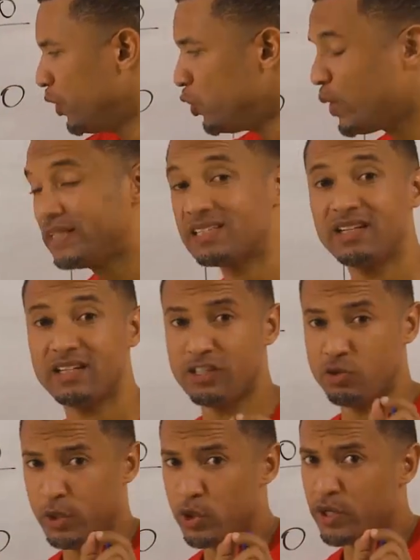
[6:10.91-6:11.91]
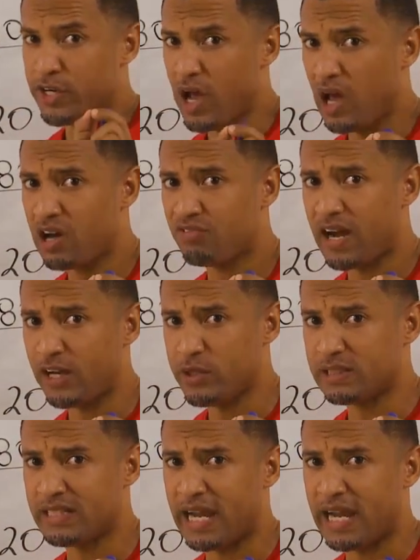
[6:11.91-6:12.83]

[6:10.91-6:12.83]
We know the dollar value is